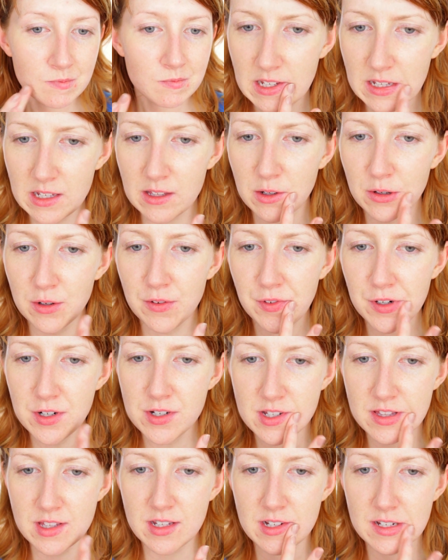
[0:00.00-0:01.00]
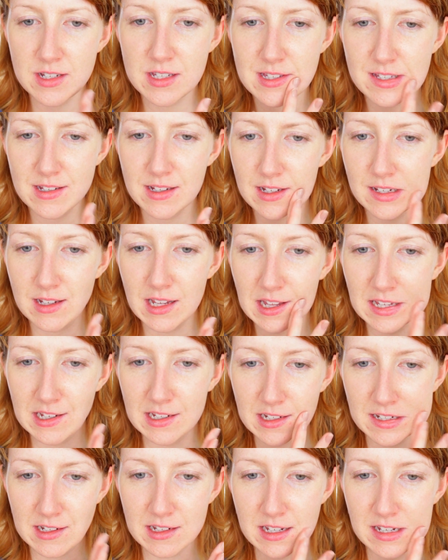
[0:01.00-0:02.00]
Yeah, the coverage in this
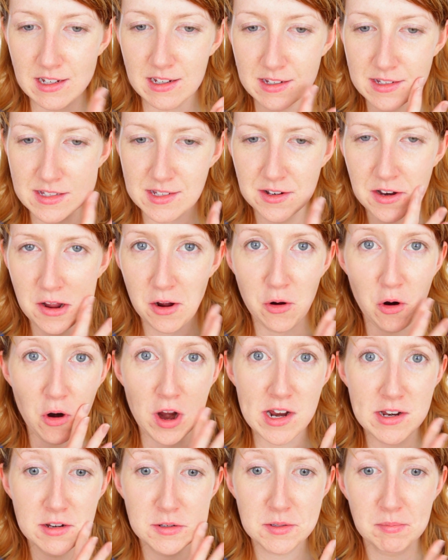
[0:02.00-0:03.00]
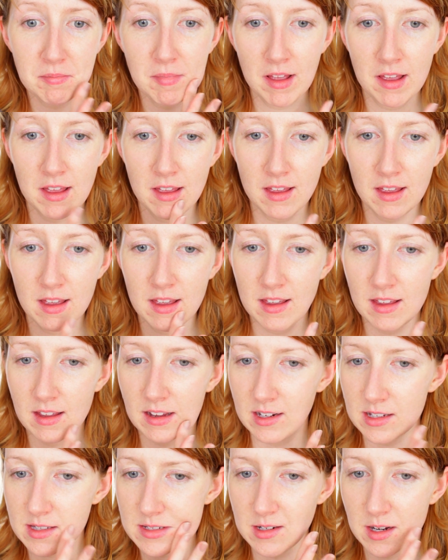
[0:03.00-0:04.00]
is not great.
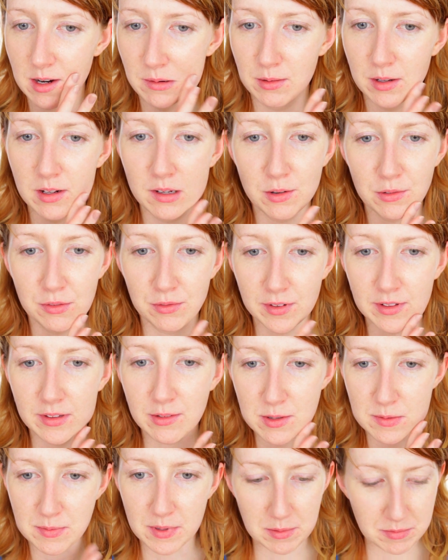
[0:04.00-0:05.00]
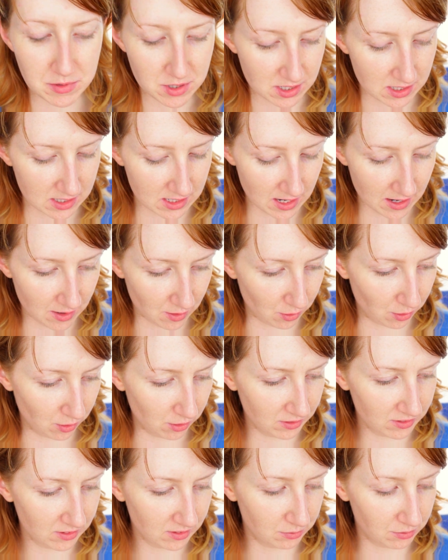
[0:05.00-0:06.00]
It's not really covering those blemishes at
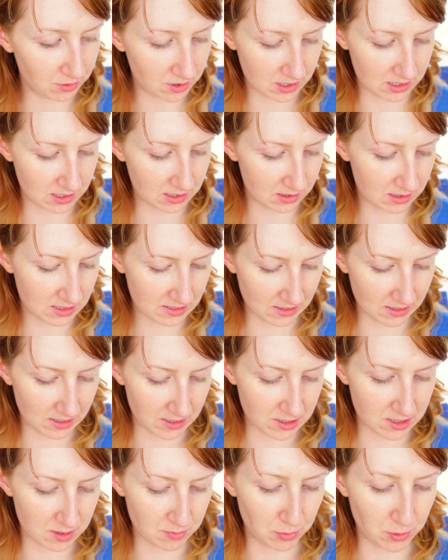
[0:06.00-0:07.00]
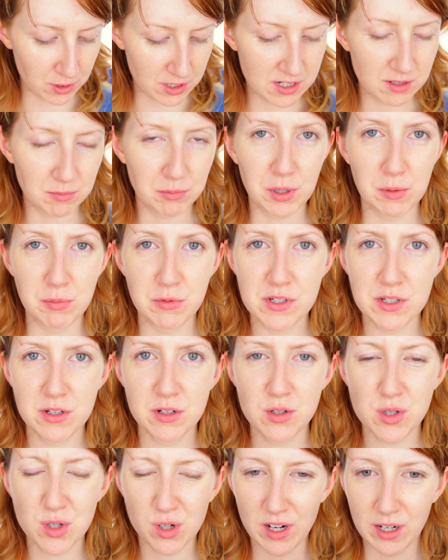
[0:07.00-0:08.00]
all, which is slightly disappointing, but I'm just
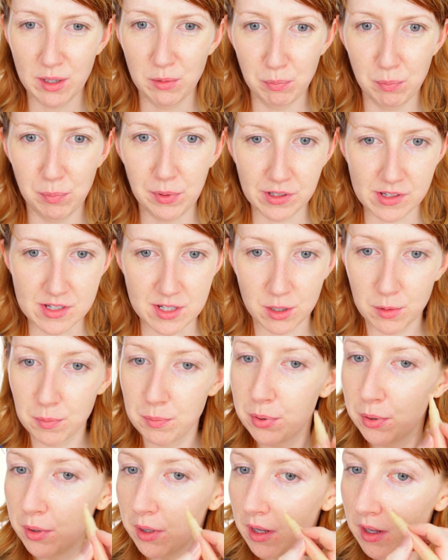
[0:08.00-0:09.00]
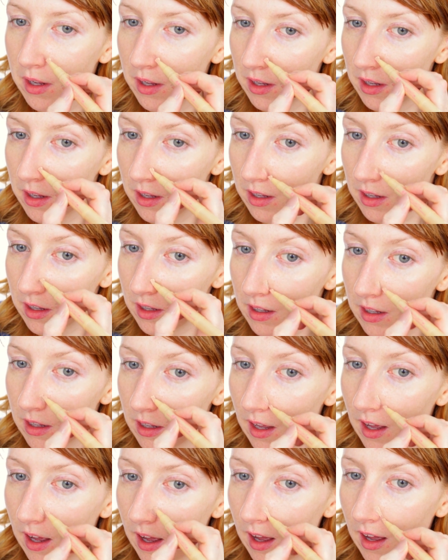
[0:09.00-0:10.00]
gonna try and build it
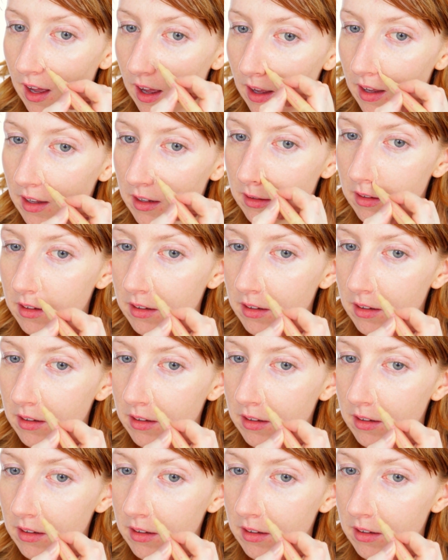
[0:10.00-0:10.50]
up.